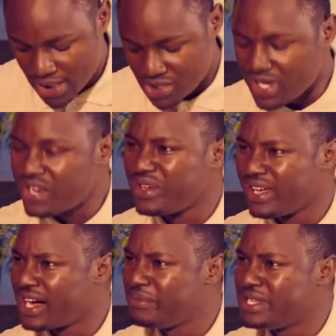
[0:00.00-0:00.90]
What's your
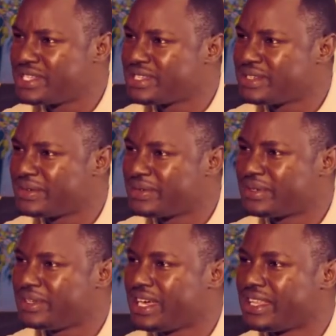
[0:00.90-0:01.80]
annoying habit
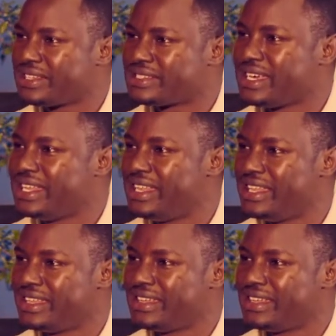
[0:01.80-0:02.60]
on the other side?